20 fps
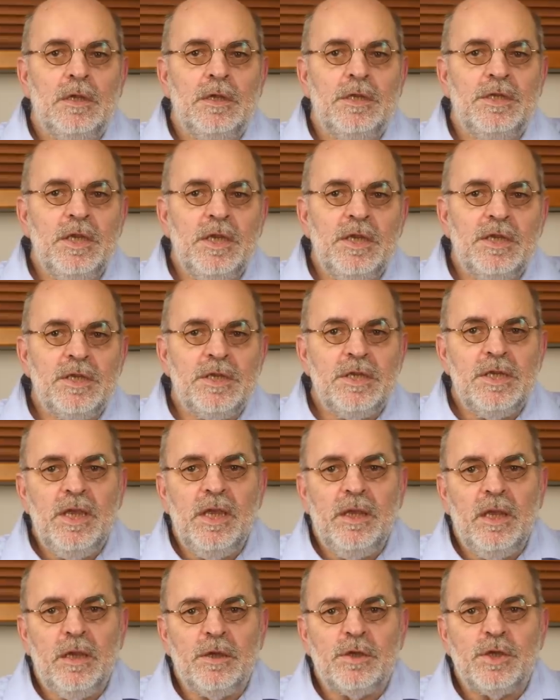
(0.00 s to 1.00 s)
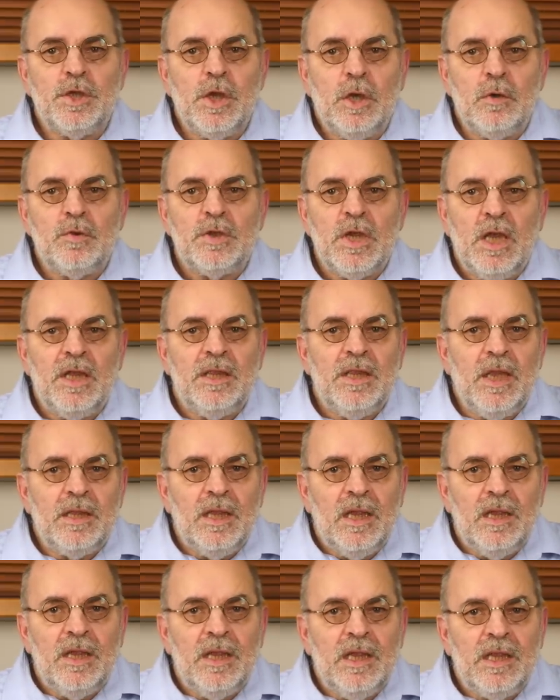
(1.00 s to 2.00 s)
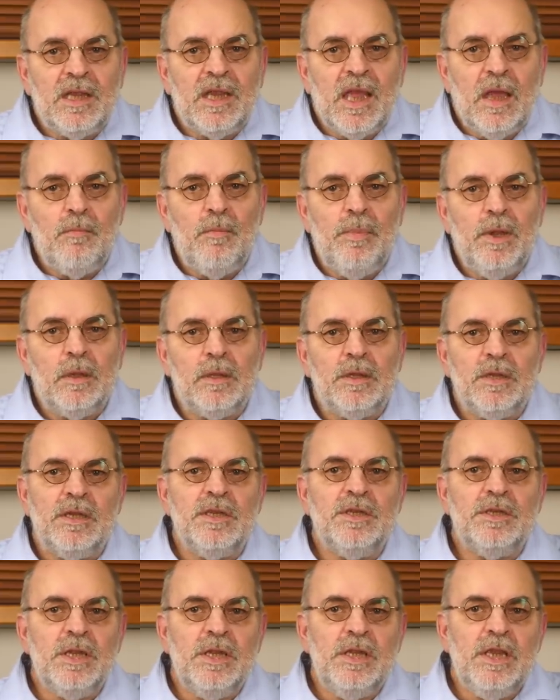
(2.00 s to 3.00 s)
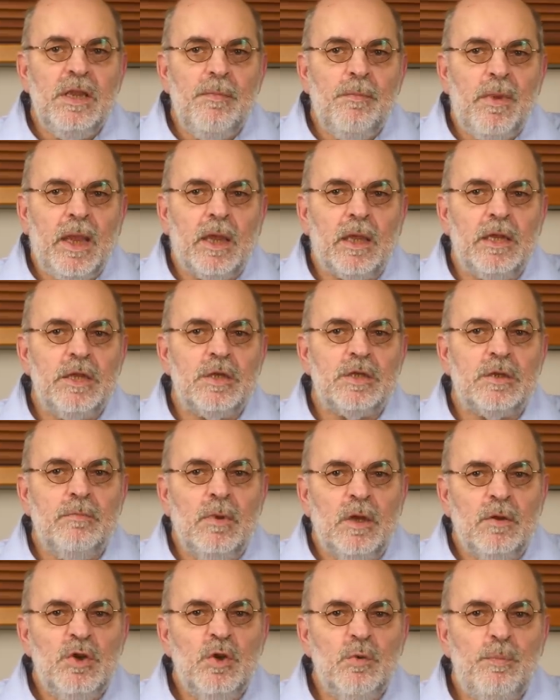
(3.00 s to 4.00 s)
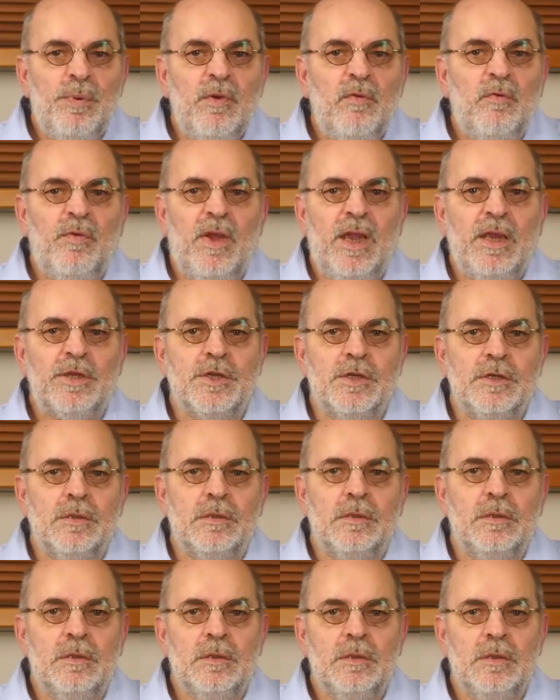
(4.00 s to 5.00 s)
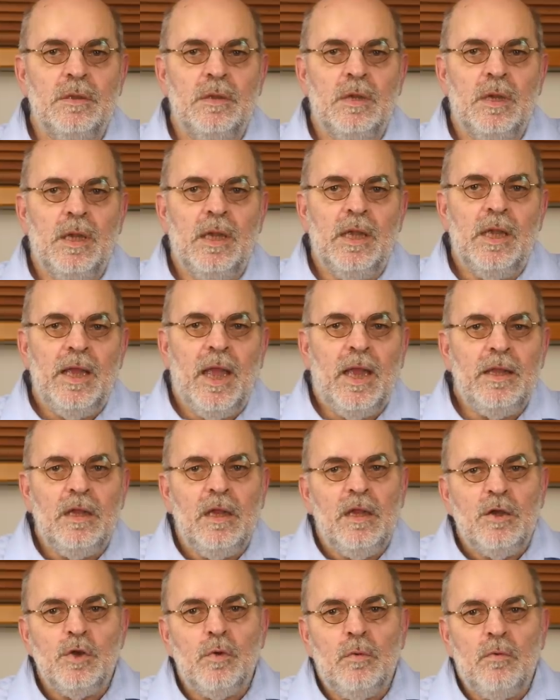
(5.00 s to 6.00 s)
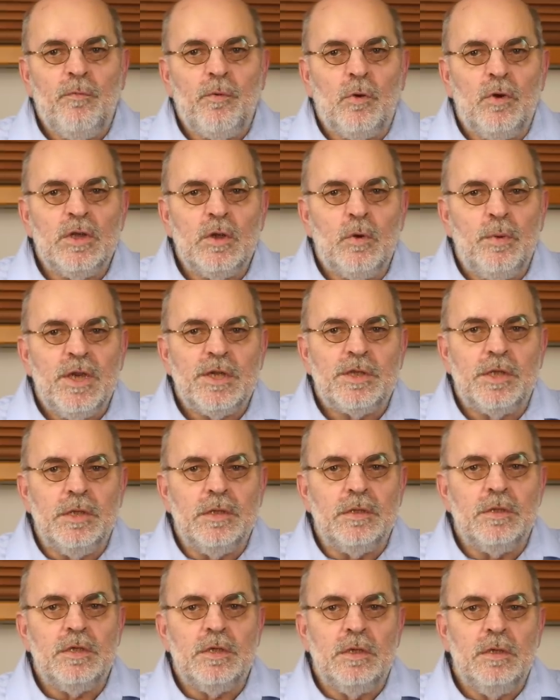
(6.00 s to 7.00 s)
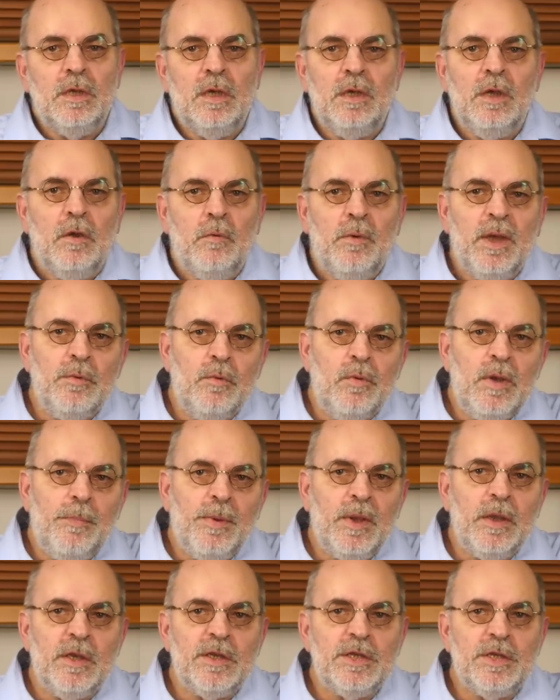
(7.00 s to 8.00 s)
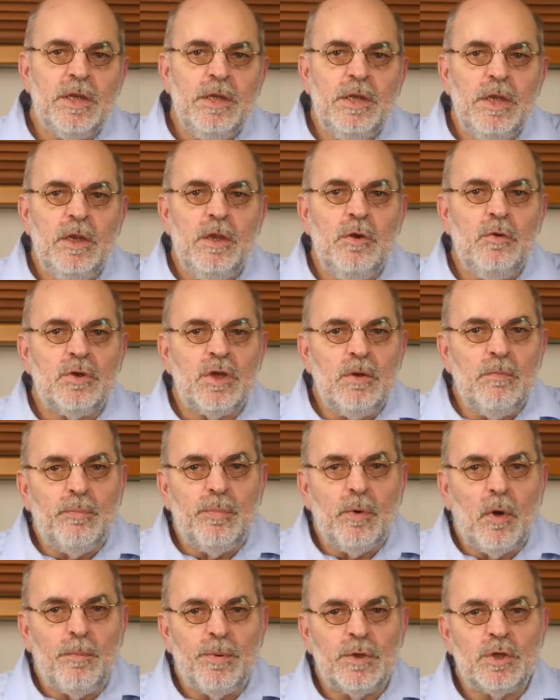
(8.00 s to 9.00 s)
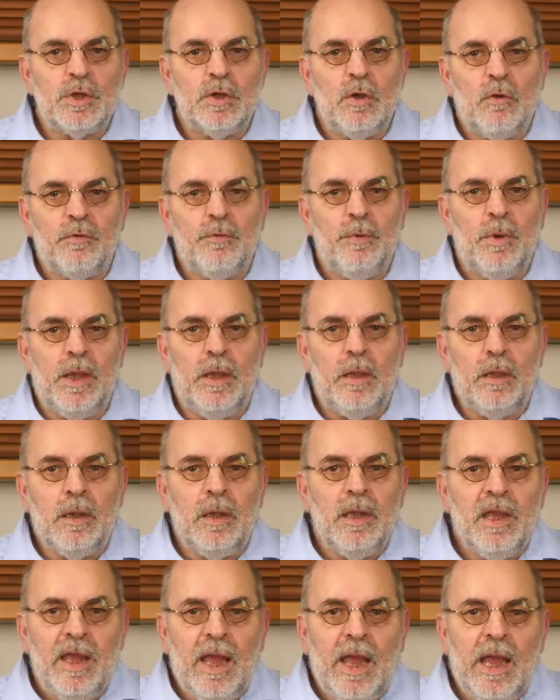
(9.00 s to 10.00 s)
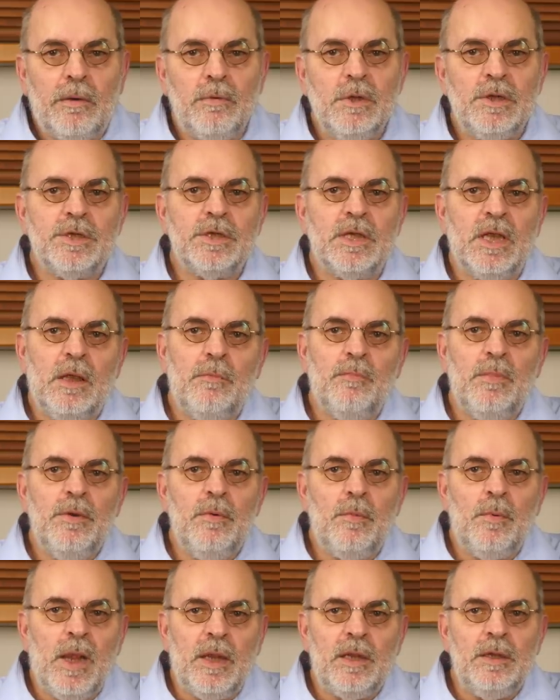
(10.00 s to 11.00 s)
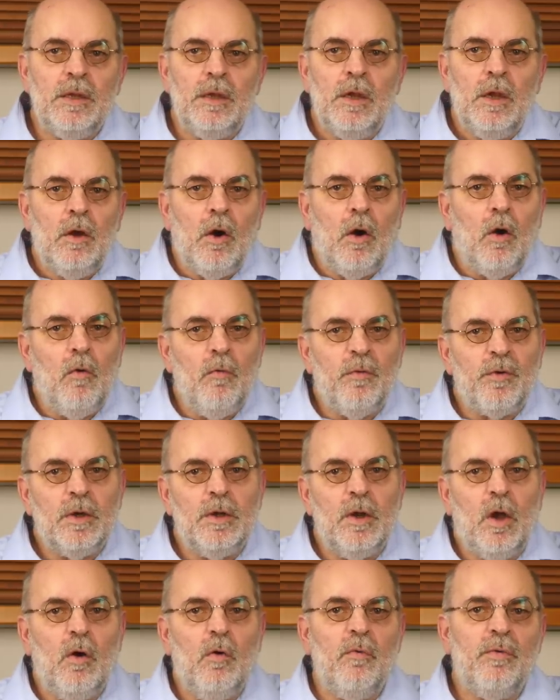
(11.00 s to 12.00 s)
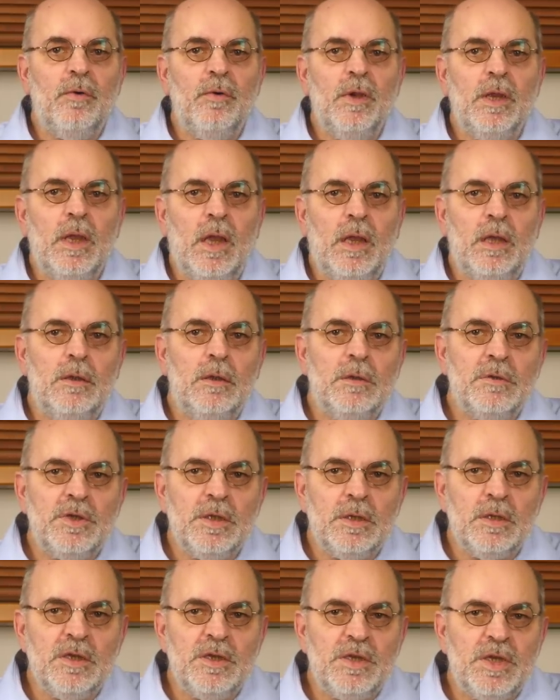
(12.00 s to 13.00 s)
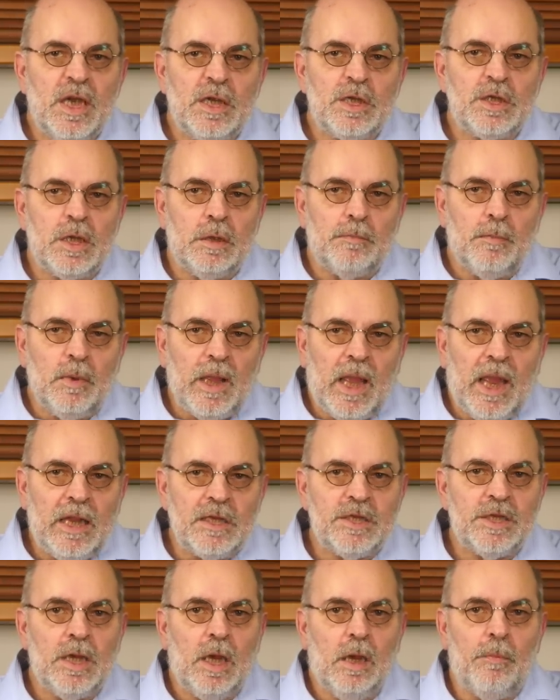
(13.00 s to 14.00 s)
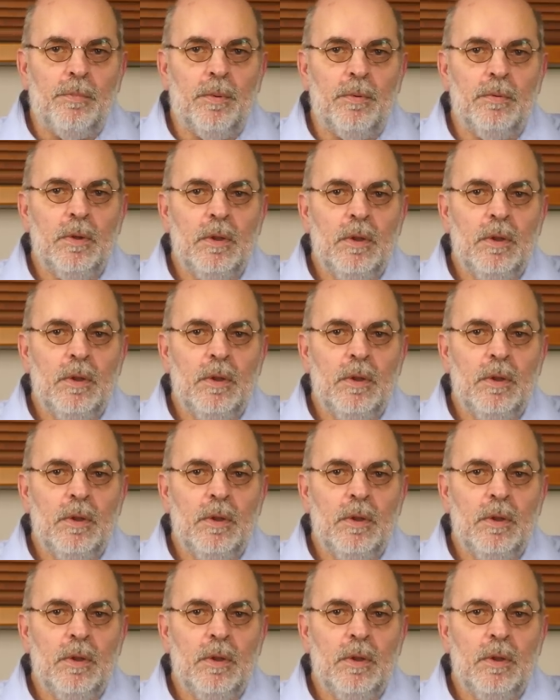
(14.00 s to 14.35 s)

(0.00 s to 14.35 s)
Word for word: C S E here shows that it can build a C D mechanism to perfection. And to avoid questions, when ripping a C D using proper software, errors can be read over and over again until the checksum adds up.